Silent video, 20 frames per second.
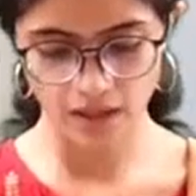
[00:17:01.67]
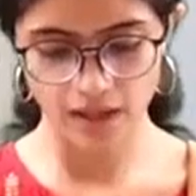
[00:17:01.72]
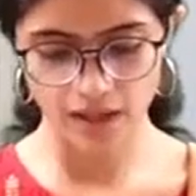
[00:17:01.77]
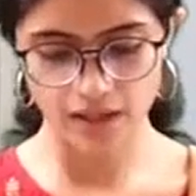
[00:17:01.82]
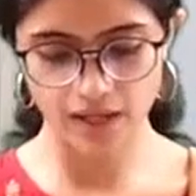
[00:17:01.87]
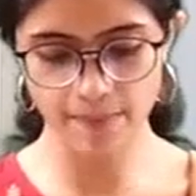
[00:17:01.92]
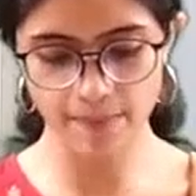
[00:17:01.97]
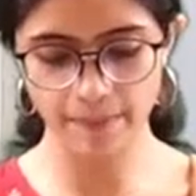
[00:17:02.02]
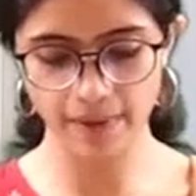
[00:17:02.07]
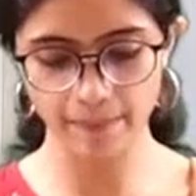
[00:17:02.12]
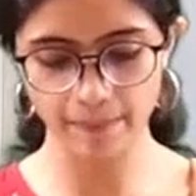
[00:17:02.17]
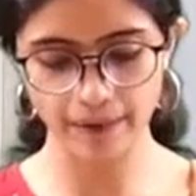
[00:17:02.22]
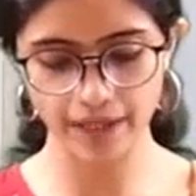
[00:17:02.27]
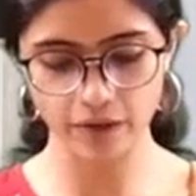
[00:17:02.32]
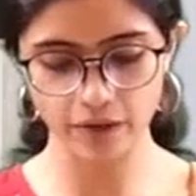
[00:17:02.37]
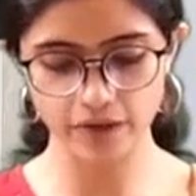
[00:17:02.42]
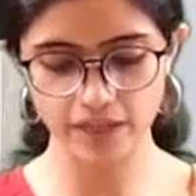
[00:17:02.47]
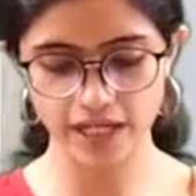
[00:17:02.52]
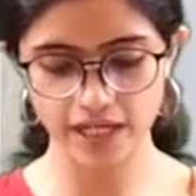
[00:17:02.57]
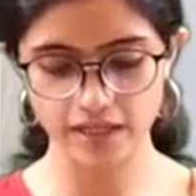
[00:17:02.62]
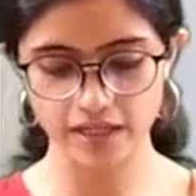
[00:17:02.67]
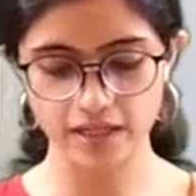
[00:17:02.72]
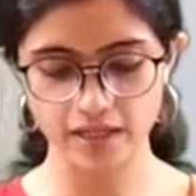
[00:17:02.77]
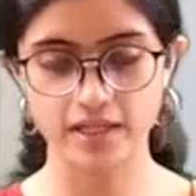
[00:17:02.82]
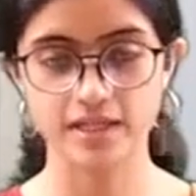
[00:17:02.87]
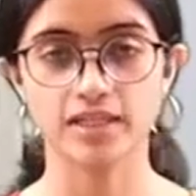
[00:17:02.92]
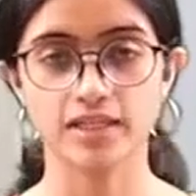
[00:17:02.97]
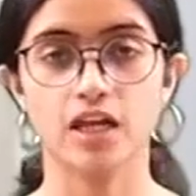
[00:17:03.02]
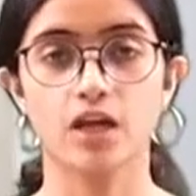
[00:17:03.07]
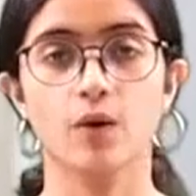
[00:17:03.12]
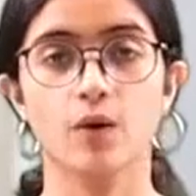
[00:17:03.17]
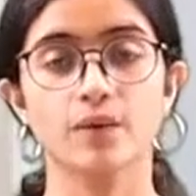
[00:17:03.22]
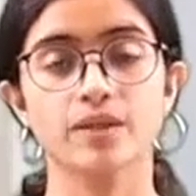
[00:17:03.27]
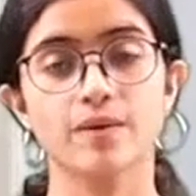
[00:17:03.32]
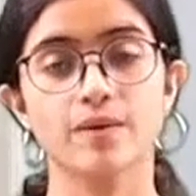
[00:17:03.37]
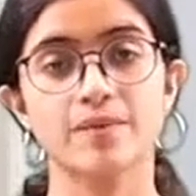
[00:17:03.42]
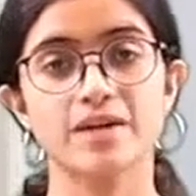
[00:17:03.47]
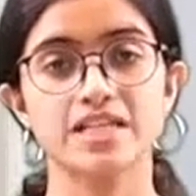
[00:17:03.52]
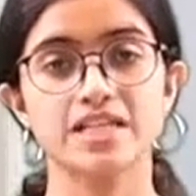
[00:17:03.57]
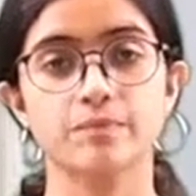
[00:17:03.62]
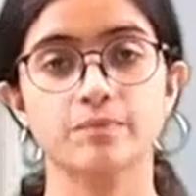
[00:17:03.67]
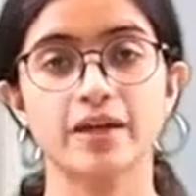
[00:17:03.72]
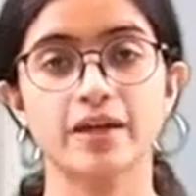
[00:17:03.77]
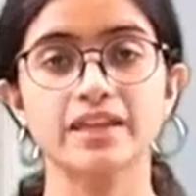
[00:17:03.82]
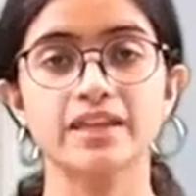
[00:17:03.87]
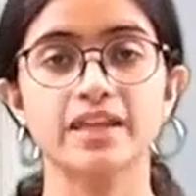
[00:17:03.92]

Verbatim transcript: Nipple pain or tenderness. Along with the breast pain,